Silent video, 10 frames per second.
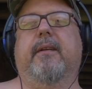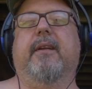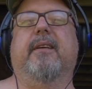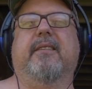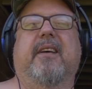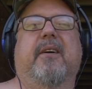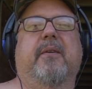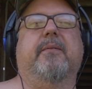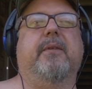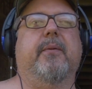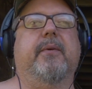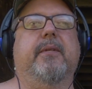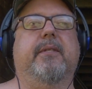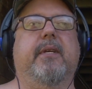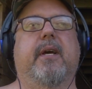You know, so it was it
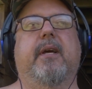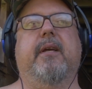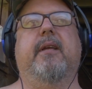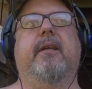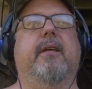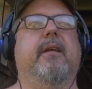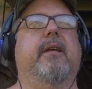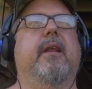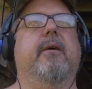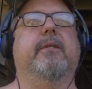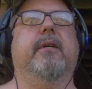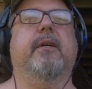was, uh, you know, it was